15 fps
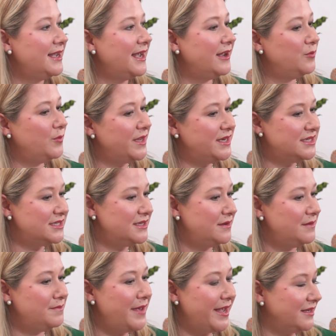and when
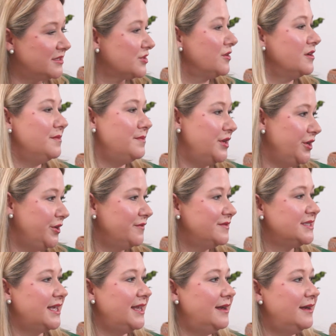to make certain
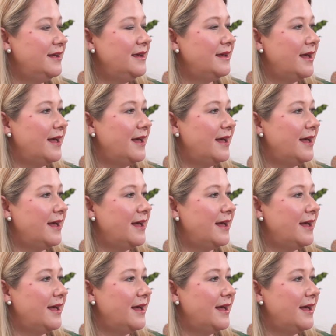moves and